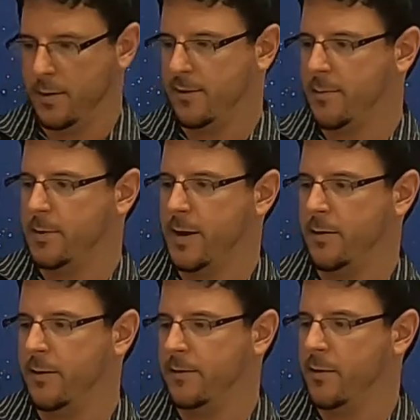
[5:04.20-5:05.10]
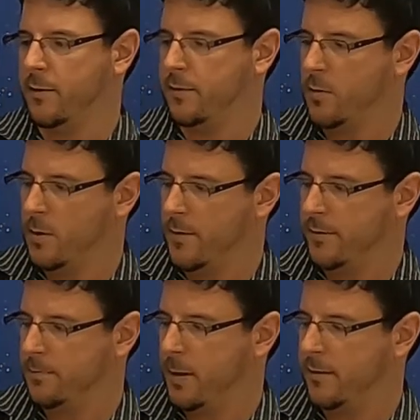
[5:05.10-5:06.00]
The subtitle is The Story
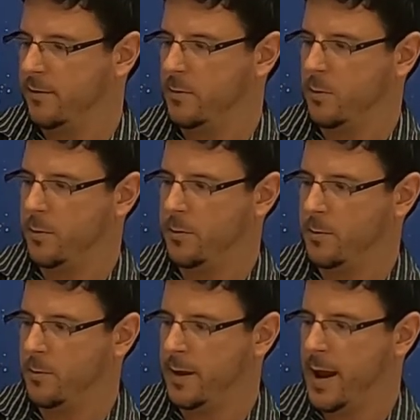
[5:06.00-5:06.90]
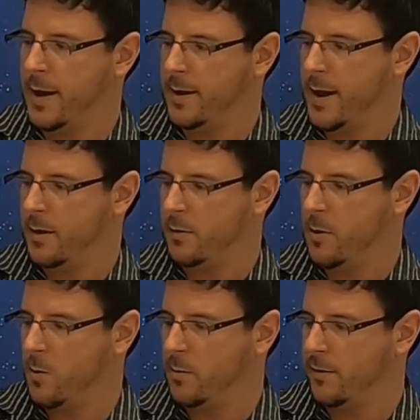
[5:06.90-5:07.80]
of Space Told Through the 88
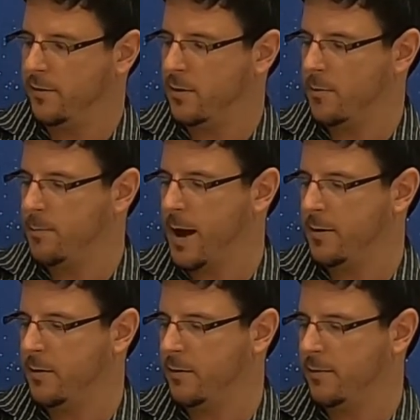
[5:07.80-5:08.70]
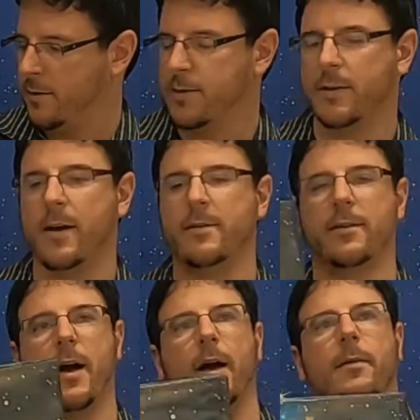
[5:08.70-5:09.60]
Known Star Patterns in the Night
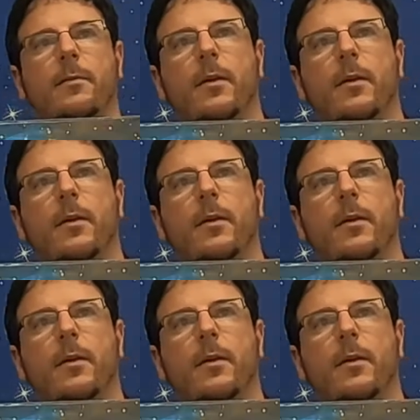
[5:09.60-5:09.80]
Sky.